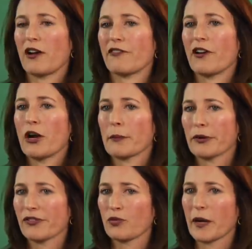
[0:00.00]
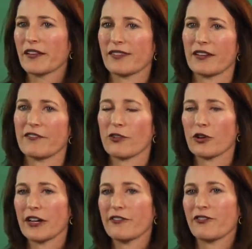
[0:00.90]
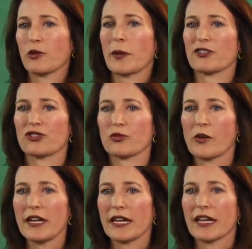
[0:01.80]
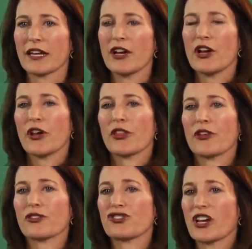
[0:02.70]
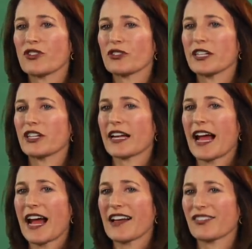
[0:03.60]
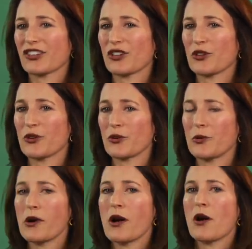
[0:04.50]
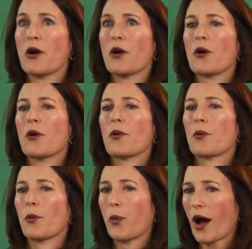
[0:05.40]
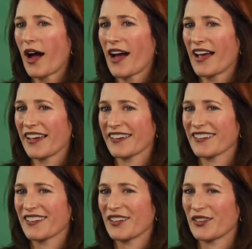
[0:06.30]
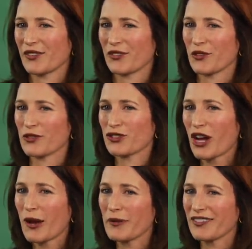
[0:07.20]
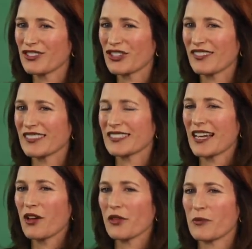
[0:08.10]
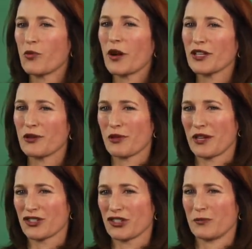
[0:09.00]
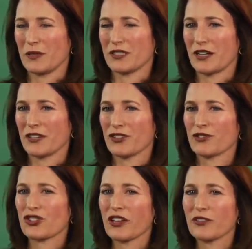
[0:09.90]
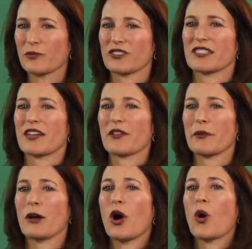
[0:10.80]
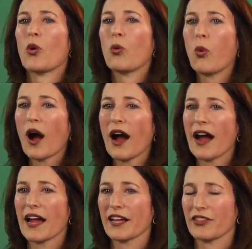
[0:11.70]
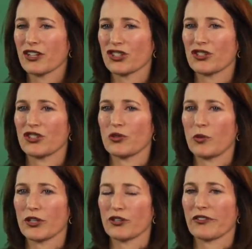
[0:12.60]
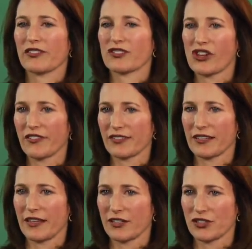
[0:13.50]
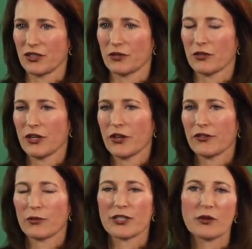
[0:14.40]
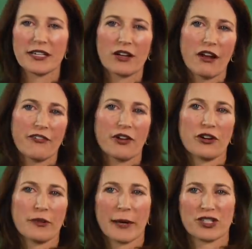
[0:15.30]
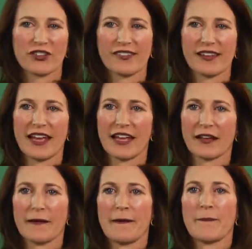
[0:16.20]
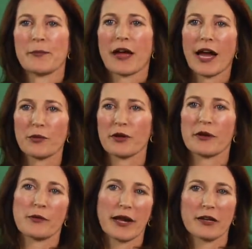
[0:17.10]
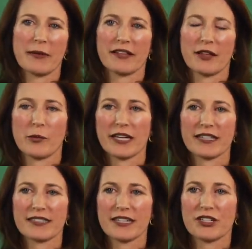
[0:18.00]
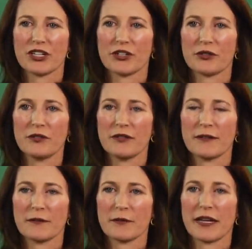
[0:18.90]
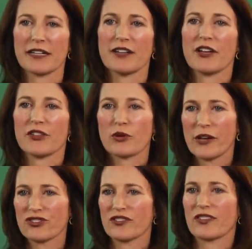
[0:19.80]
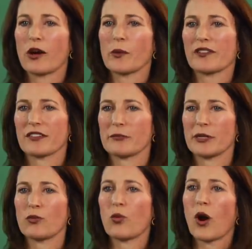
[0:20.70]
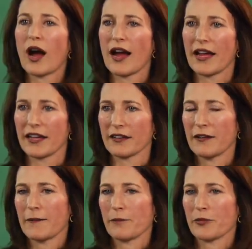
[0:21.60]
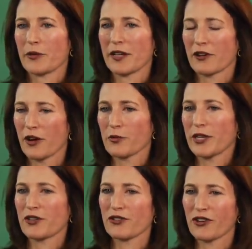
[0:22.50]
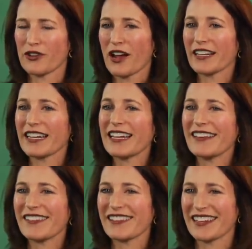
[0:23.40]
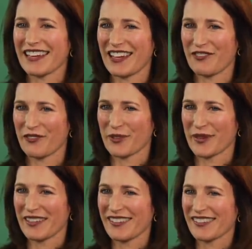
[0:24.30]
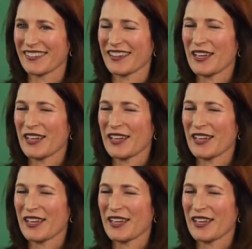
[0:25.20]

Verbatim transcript: of persuasive or influential writing, they're generally going to ask you why. So your job isn't just to tell them what you think should be done, your job is to tell them why they should do what you're suggesting they do. So we don't get off the hook by just saying, I re recommend that we continue, right? The question's always going to be why right? Our readers are not easily influenced,